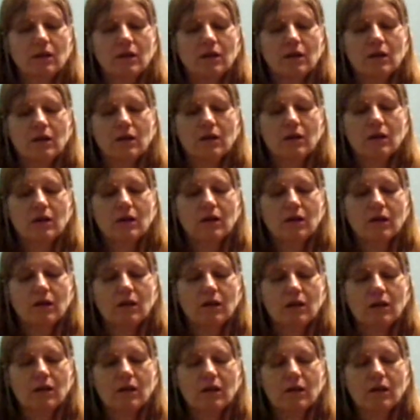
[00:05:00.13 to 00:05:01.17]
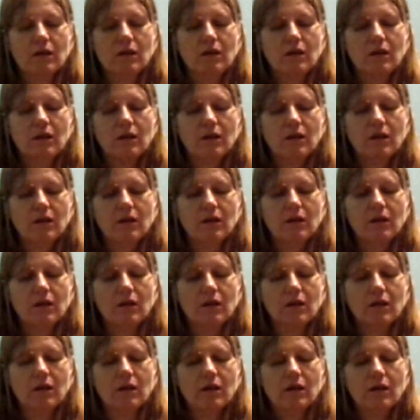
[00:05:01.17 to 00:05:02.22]

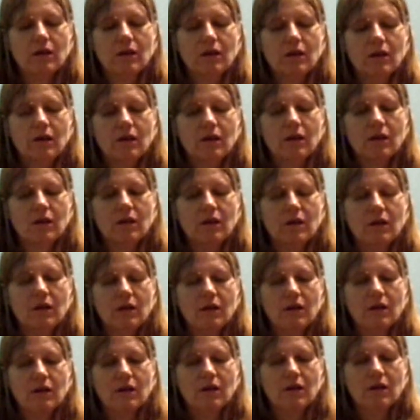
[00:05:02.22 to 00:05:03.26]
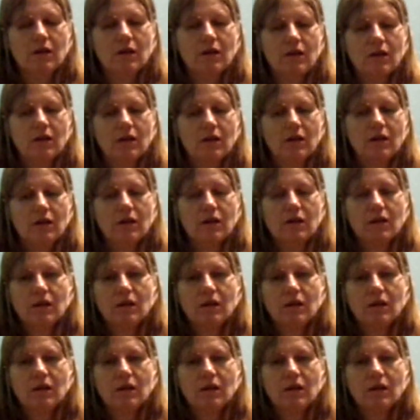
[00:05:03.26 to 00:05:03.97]
[no speech]